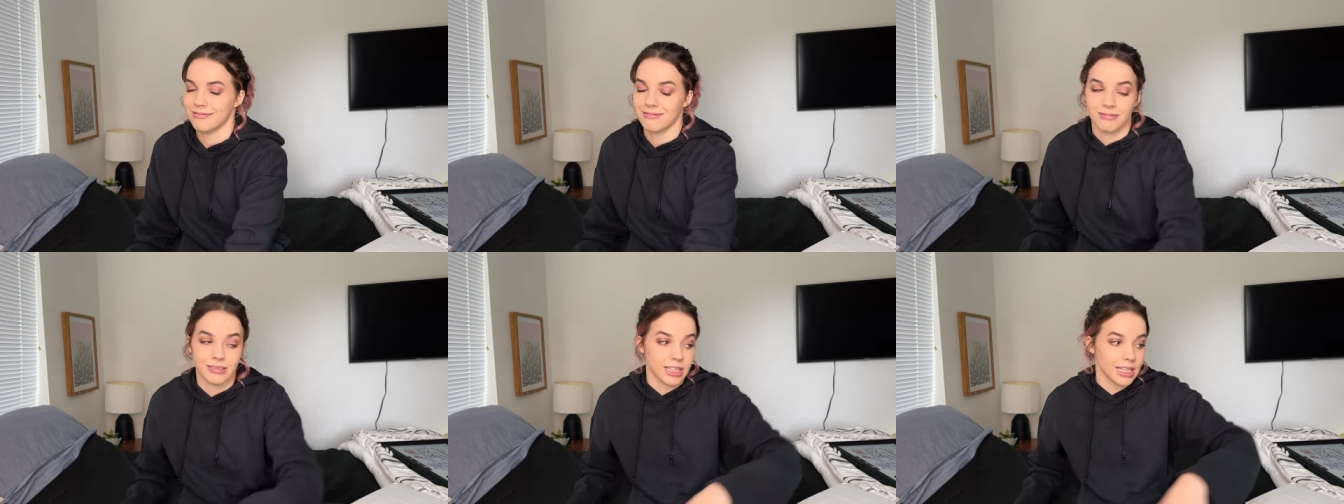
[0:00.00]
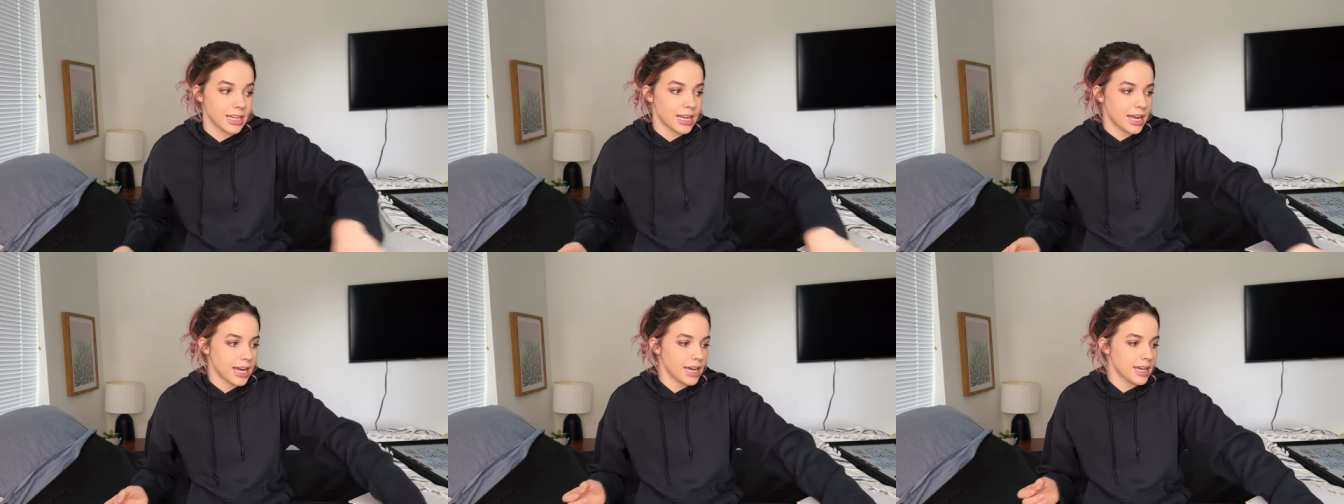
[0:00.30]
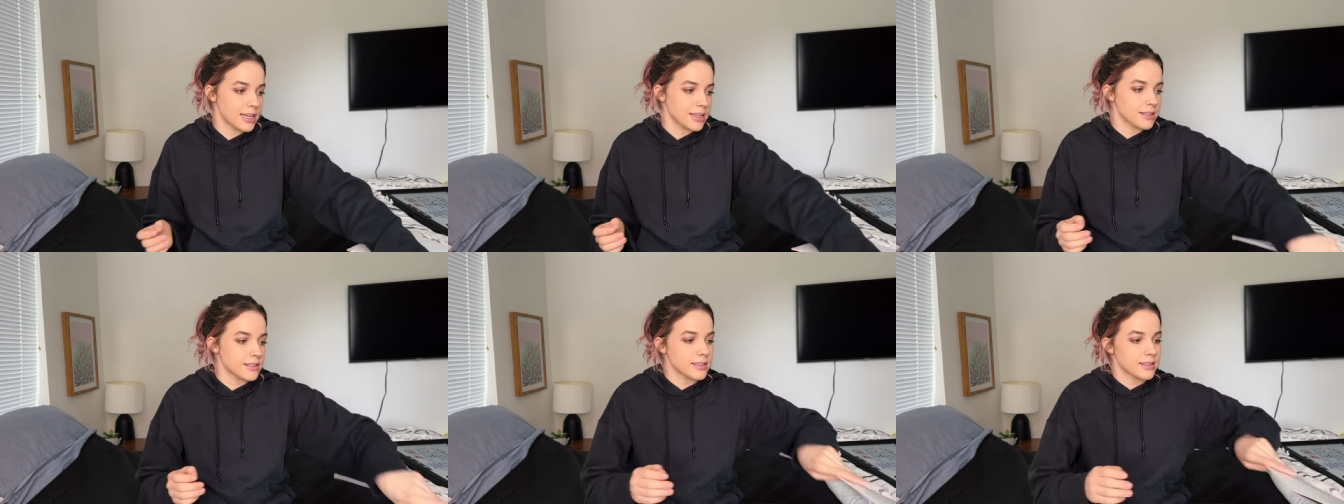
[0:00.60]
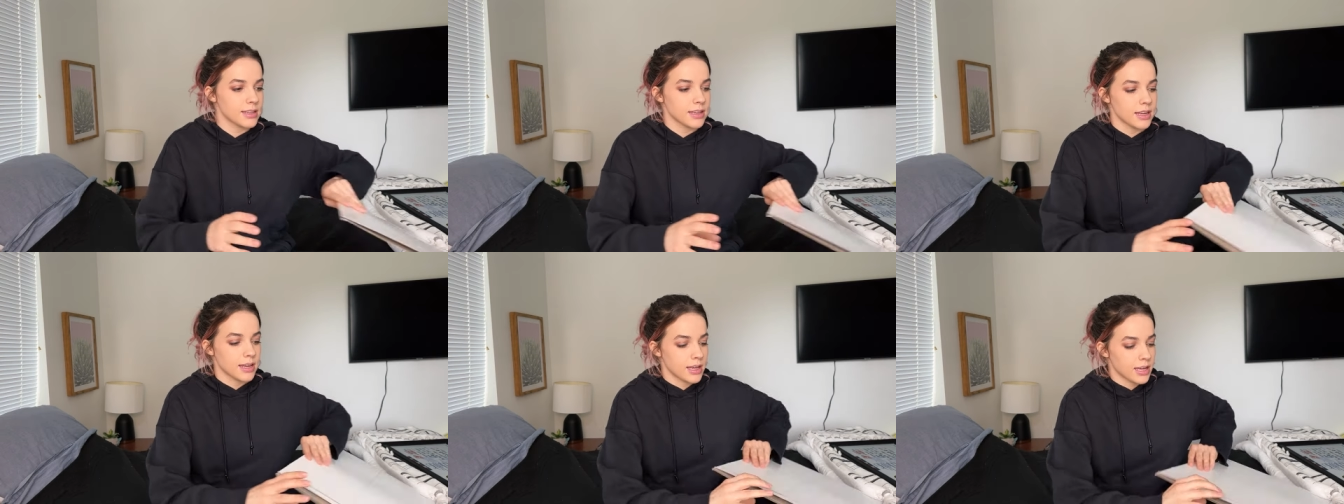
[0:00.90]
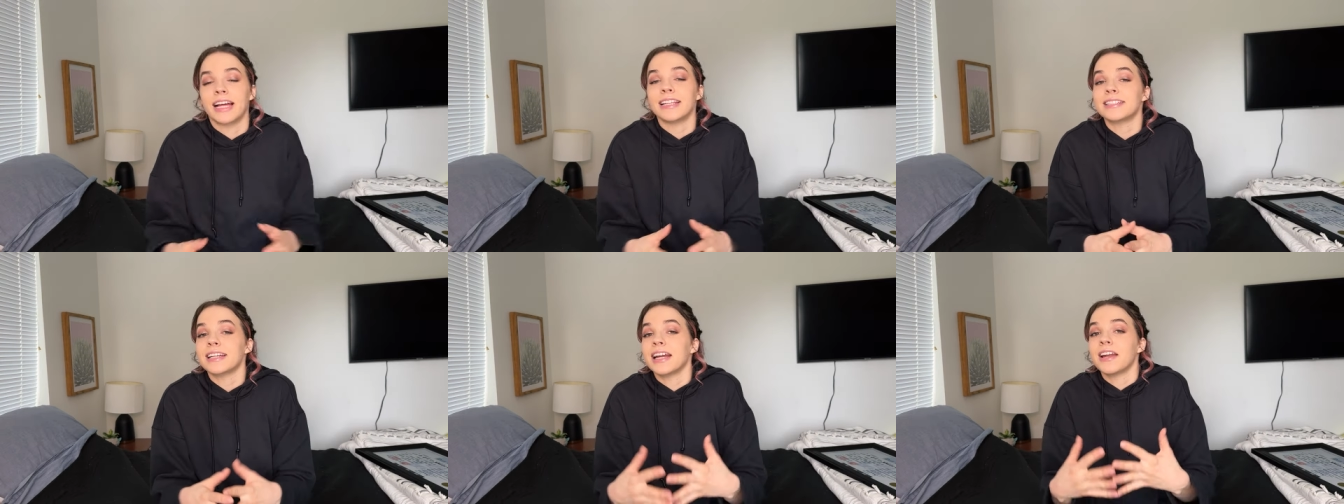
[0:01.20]
really nice.
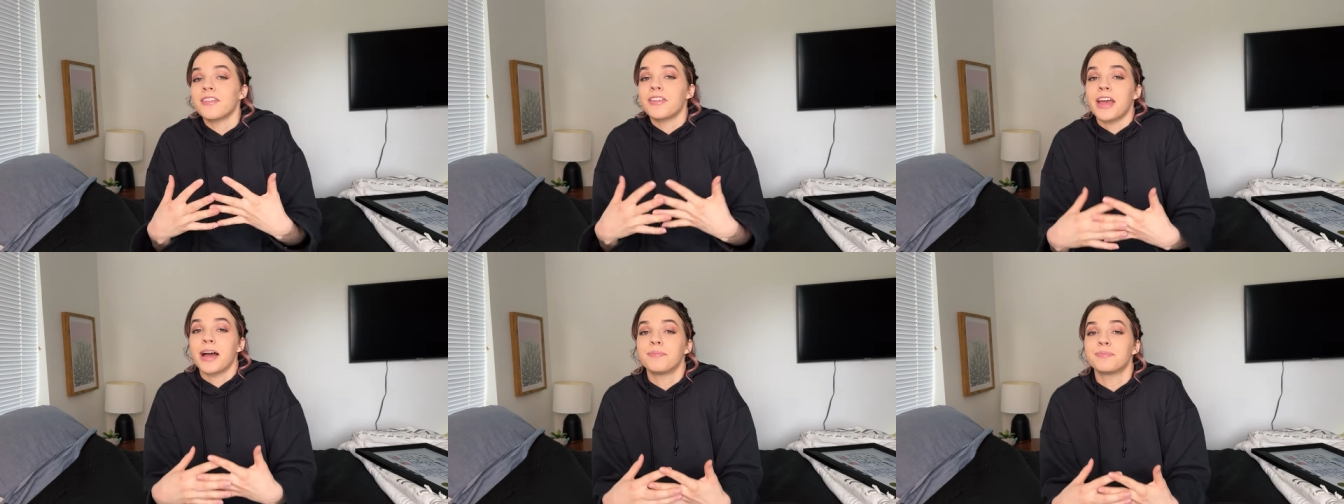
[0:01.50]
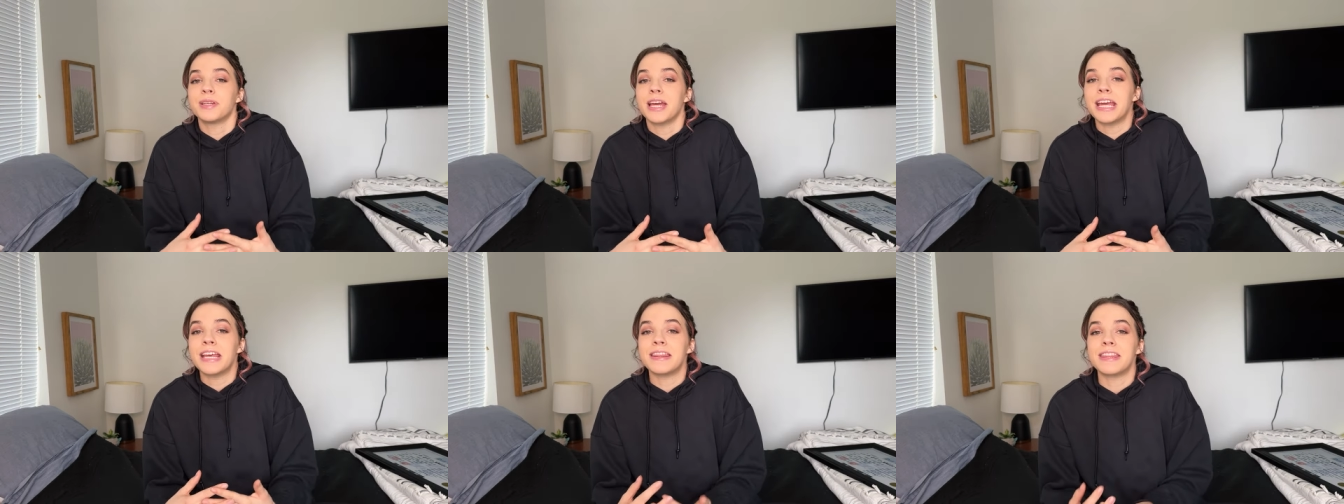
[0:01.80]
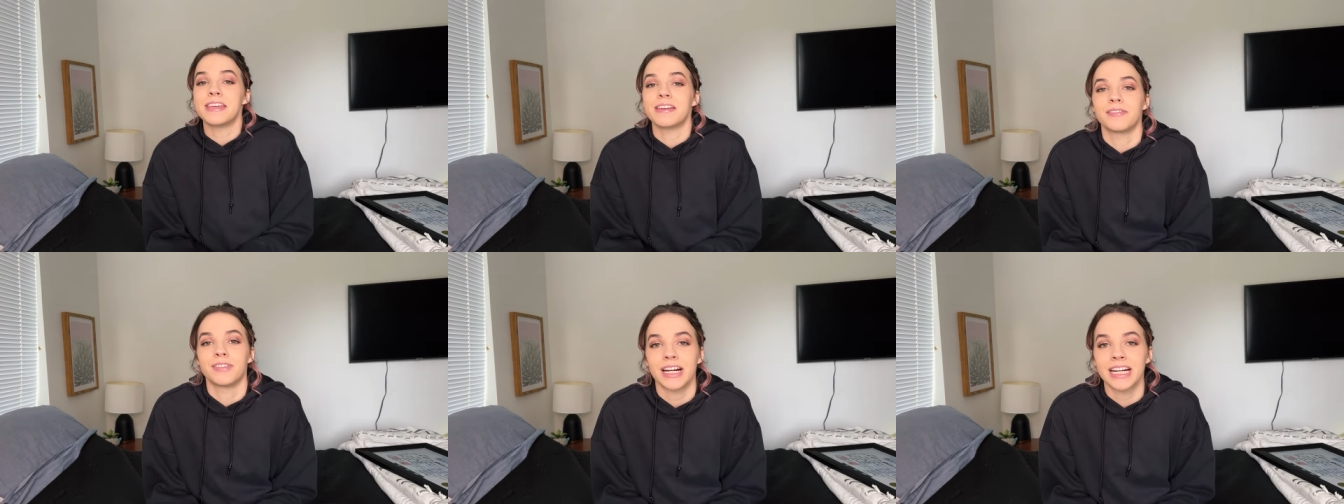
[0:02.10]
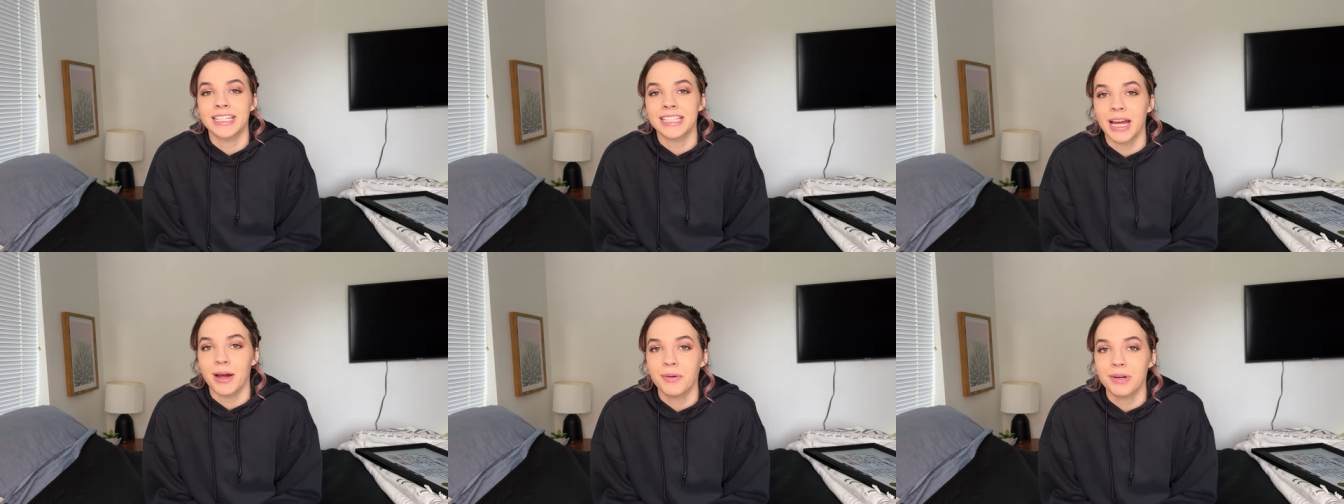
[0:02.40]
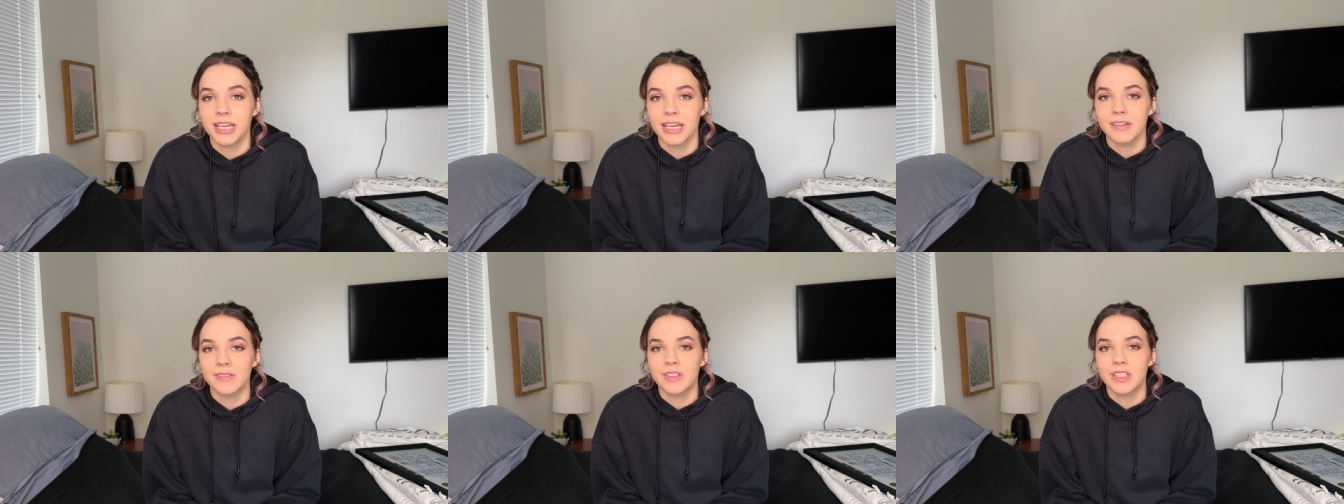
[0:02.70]
That's kind of the update, the advice I
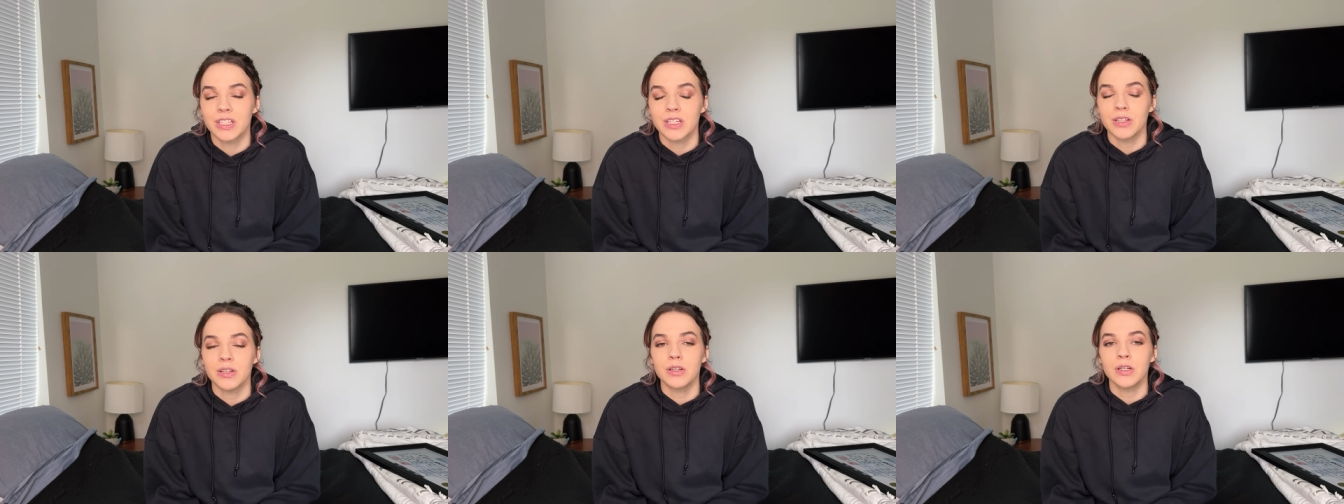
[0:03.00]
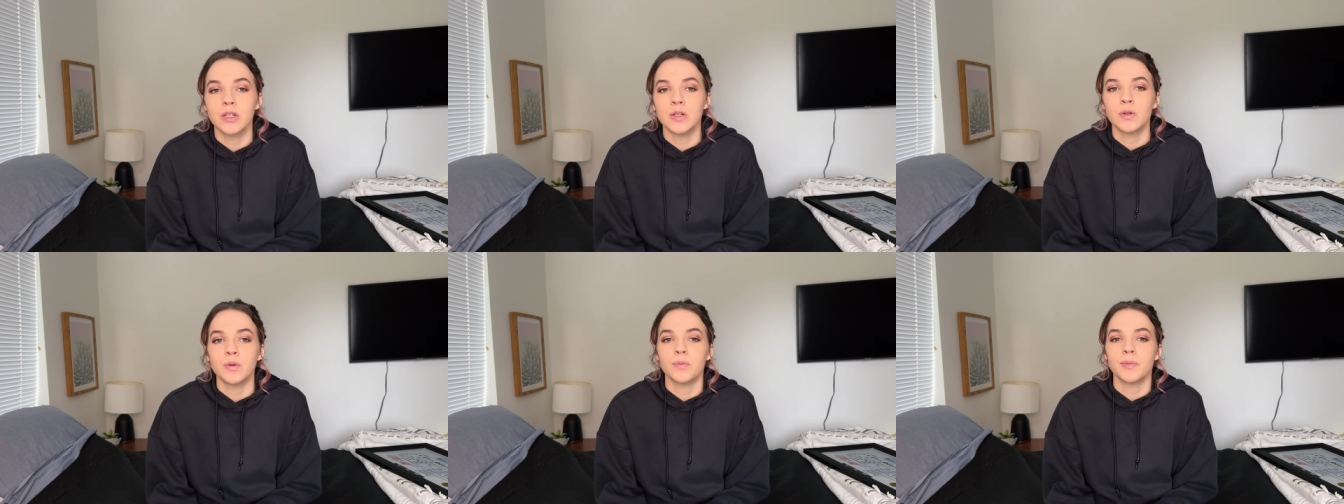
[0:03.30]
would give to you.